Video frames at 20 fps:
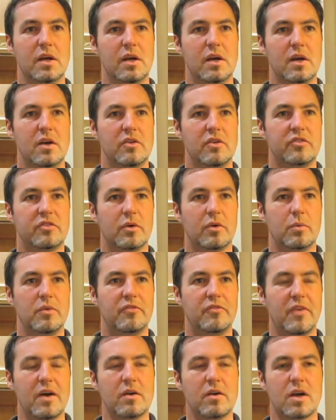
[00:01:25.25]
So we
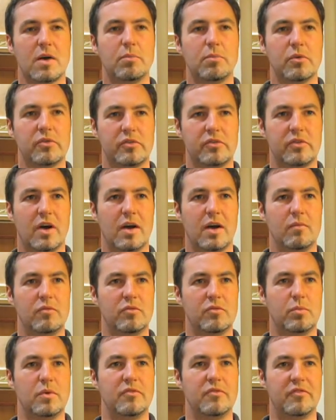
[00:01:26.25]
found a couple
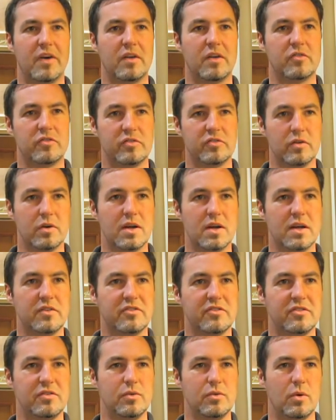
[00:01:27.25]
times we found
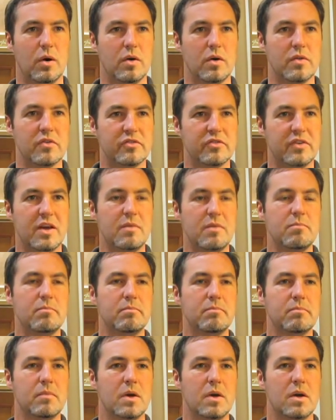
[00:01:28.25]
surrogates who are the
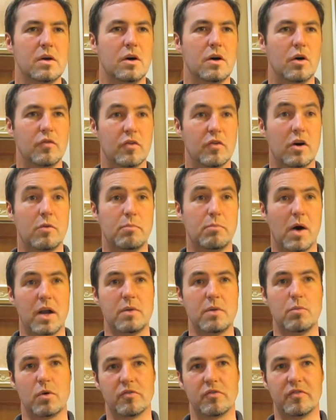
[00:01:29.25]
same overall
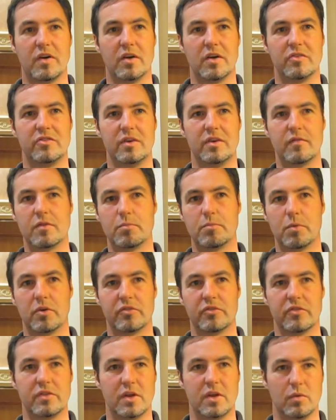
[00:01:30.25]
body morphology of the
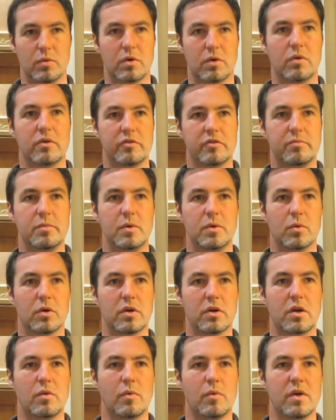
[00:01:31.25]
person that we're going to be
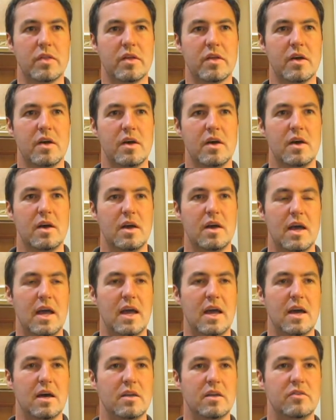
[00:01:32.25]
working with.
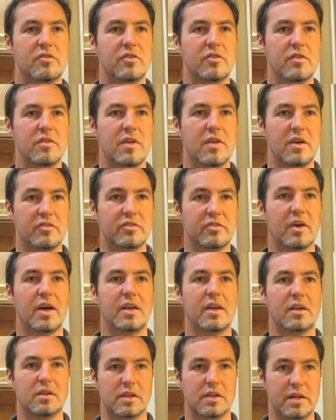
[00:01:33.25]
And they
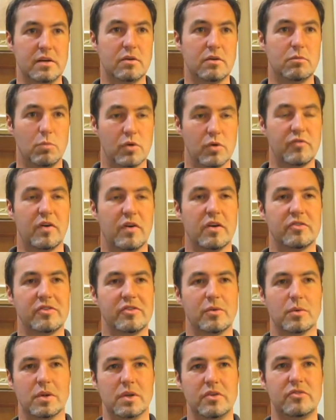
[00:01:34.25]
sign a legal morphology
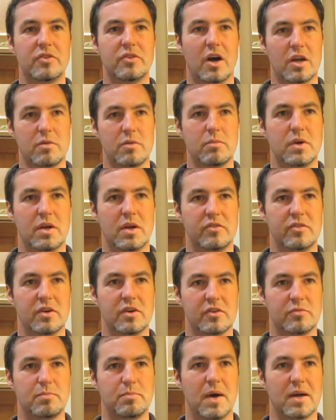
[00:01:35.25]
release document as you'd
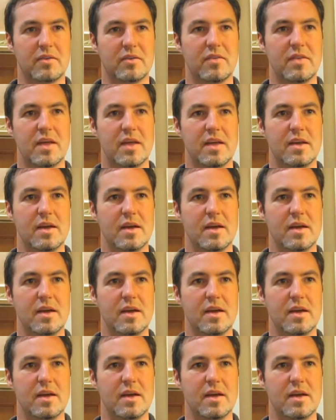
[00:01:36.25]
expect, and then